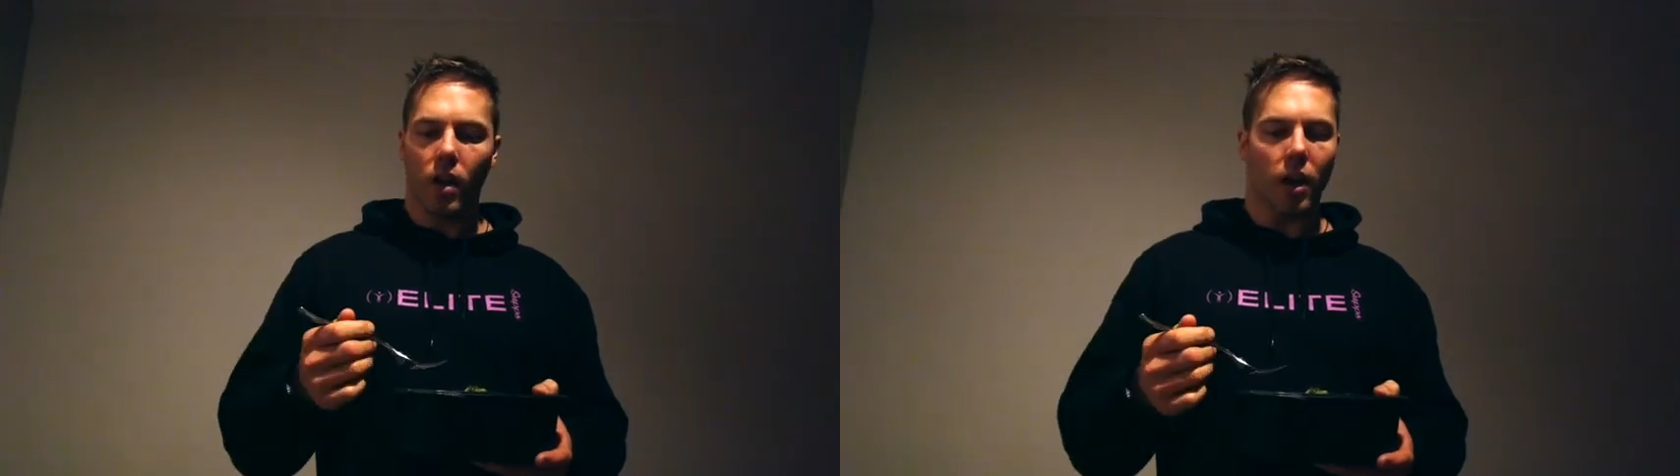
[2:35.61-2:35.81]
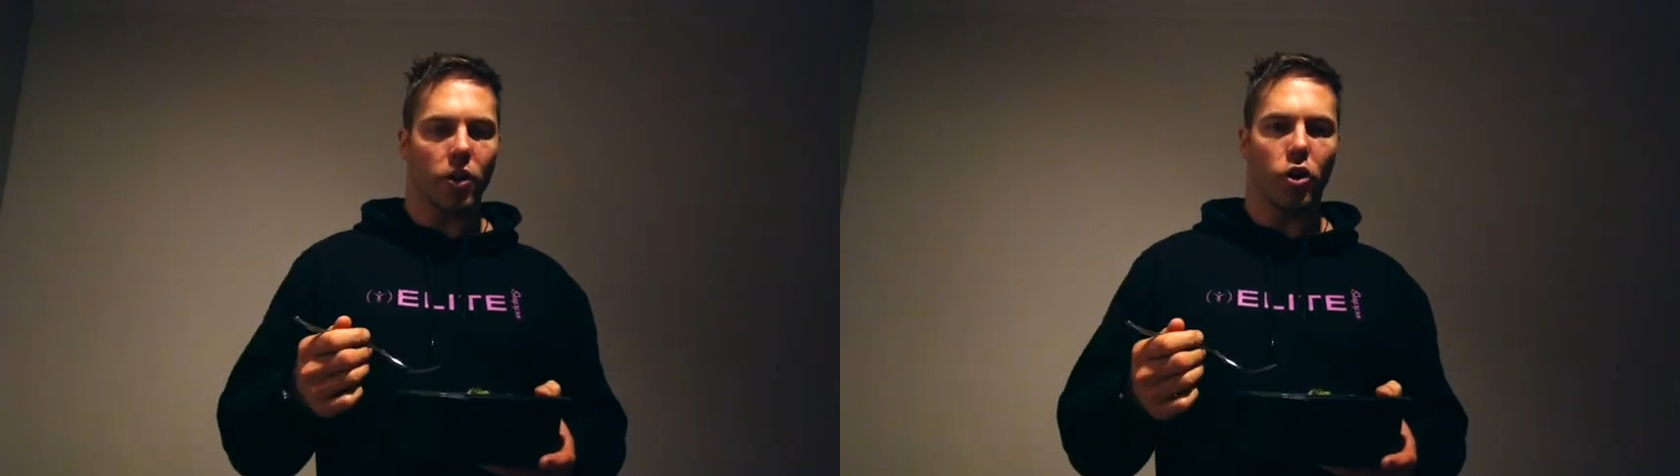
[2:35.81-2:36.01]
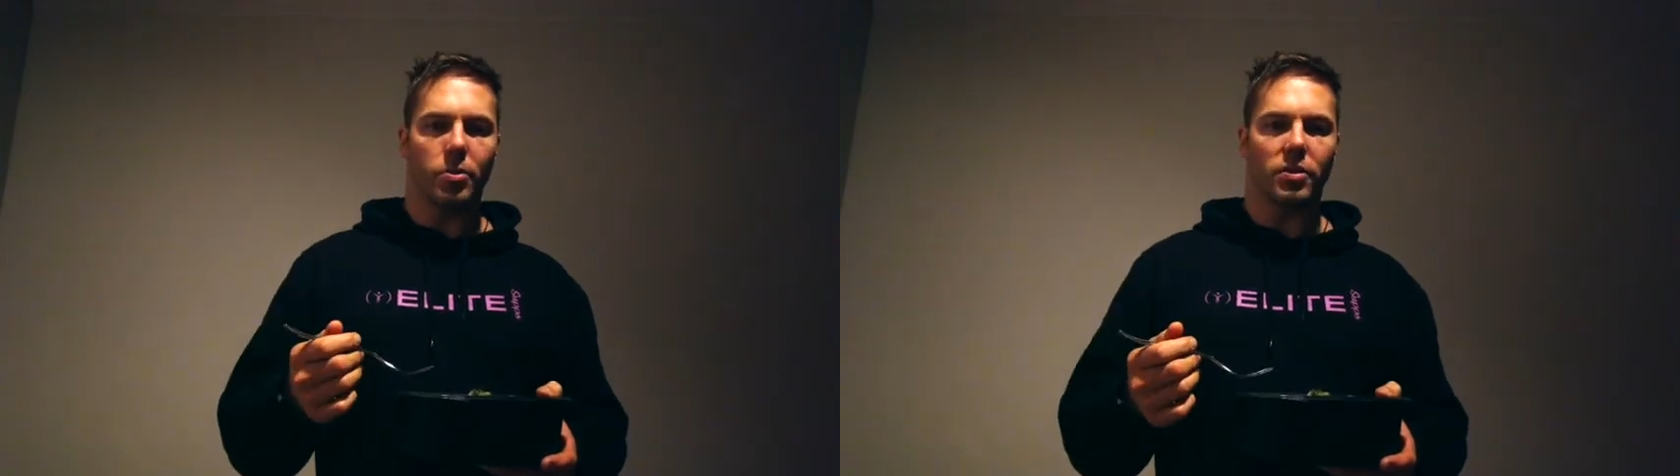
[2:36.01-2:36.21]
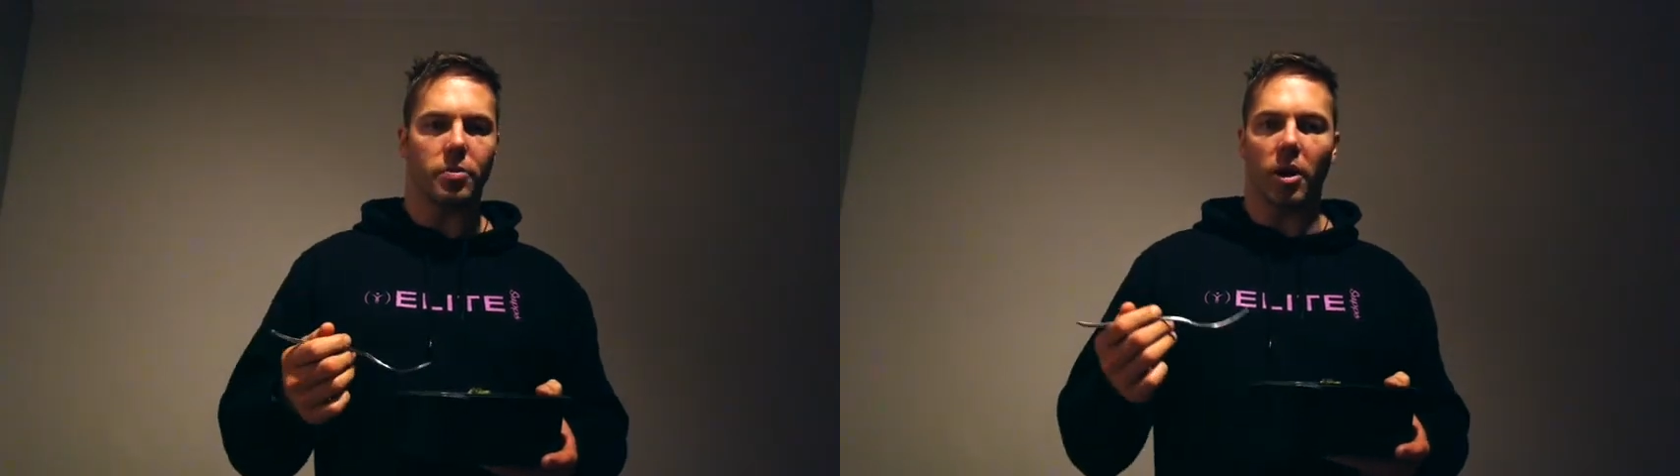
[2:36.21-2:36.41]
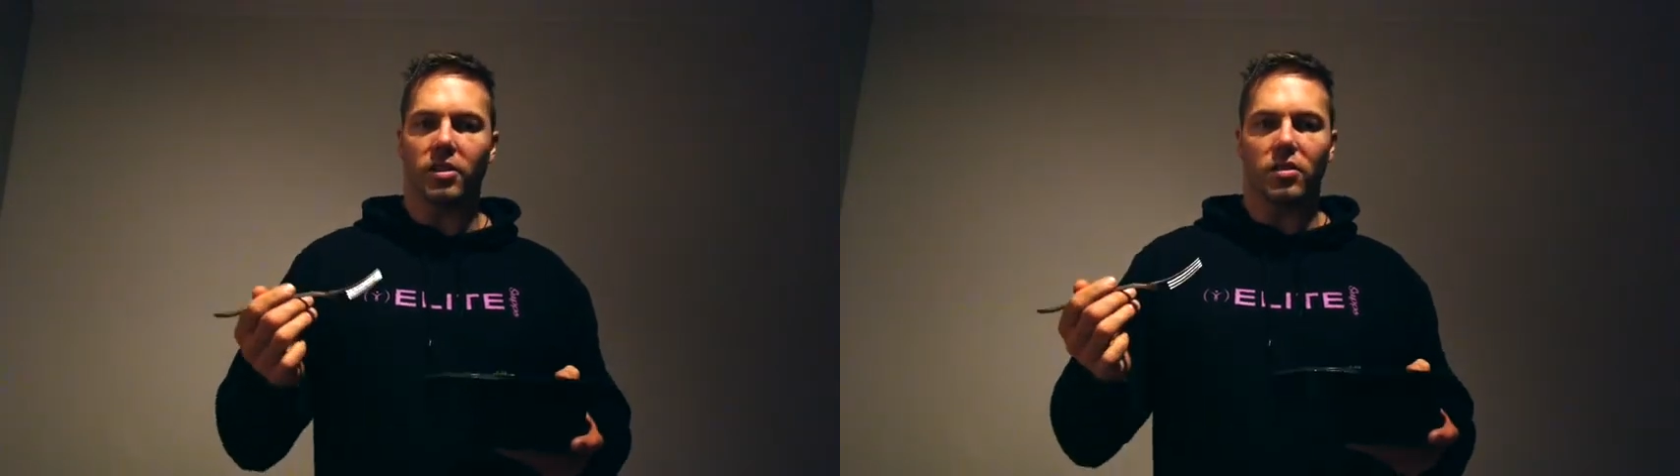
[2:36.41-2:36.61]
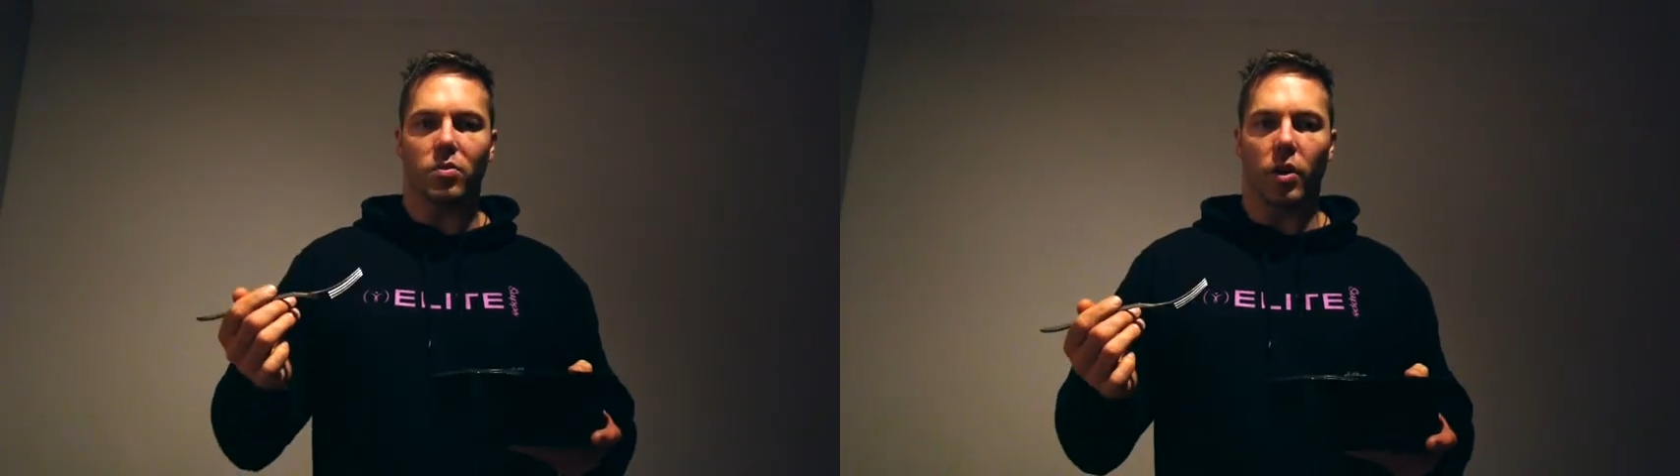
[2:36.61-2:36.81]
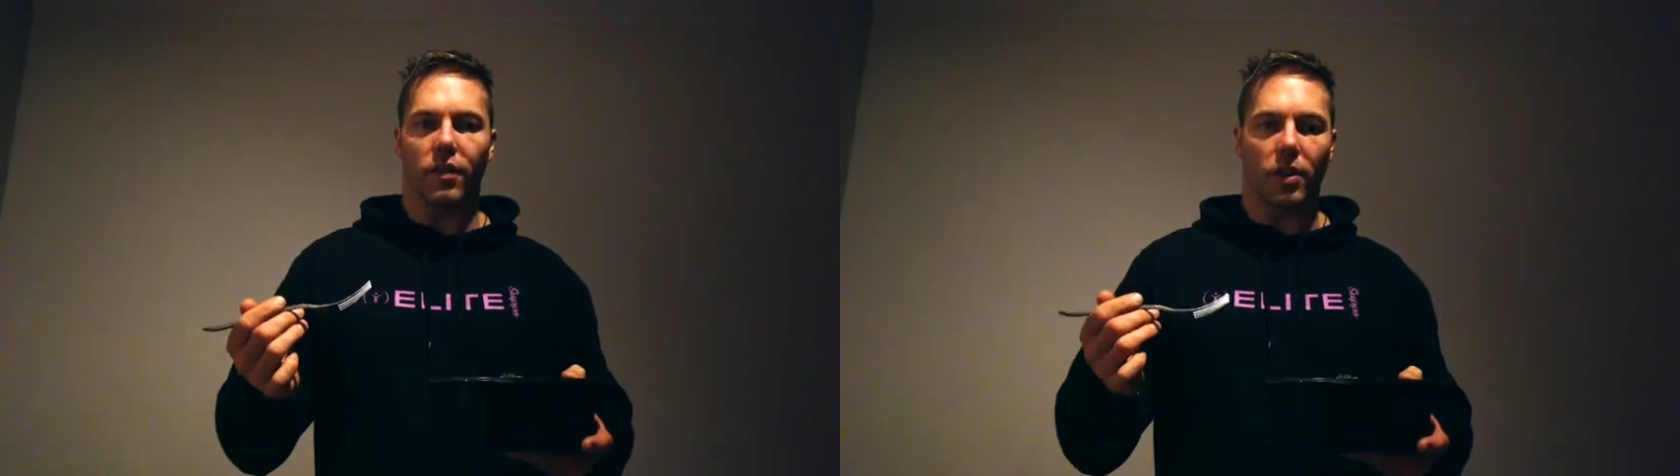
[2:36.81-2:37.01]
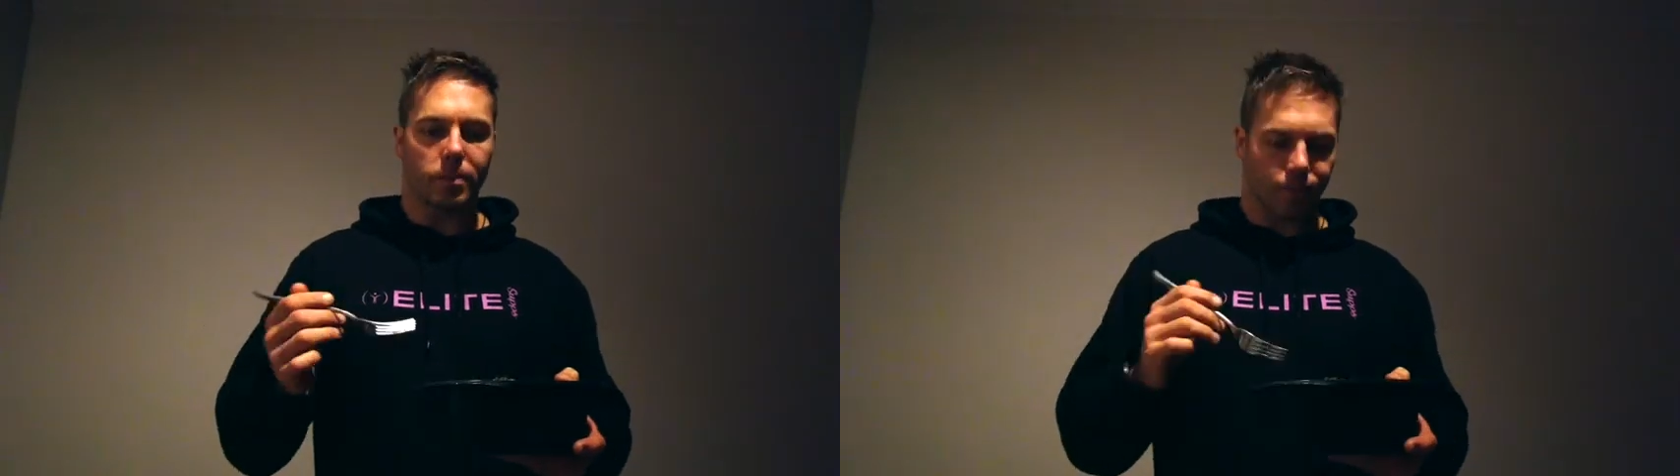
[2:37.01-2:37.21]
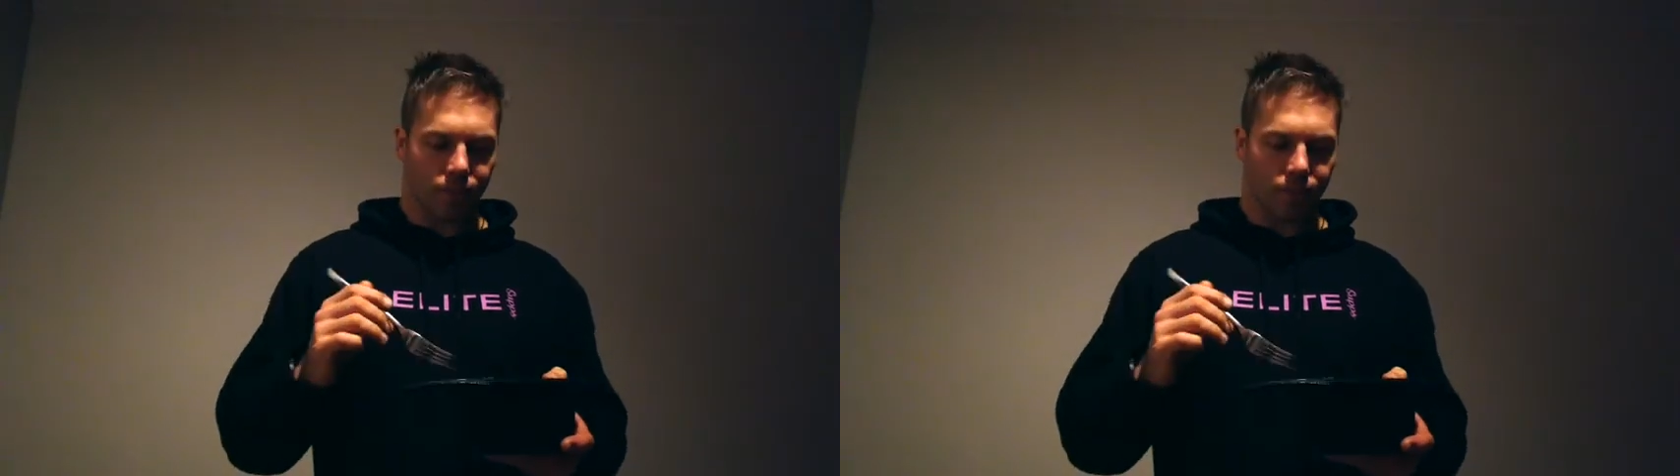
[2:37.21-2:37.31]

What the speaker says: other herbs and spices, whatever.